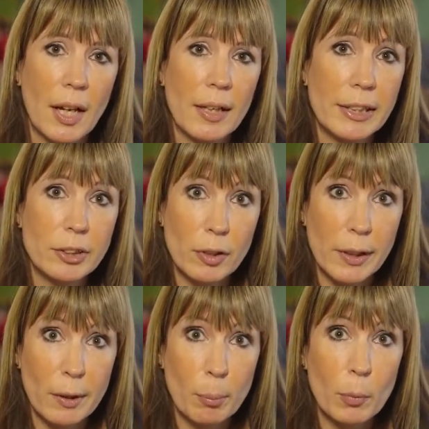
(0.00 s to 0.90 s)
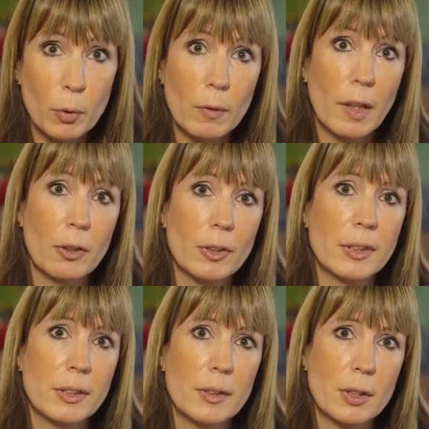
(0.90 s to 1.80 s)
and literally the more I
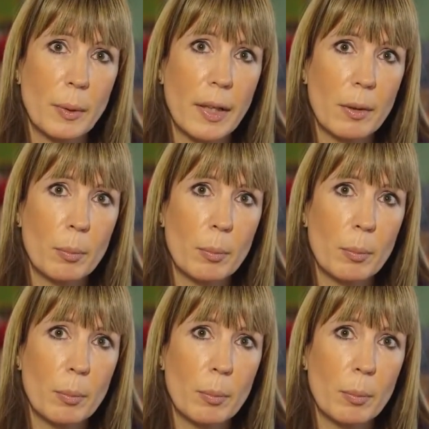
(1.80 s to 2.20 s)
looked into it,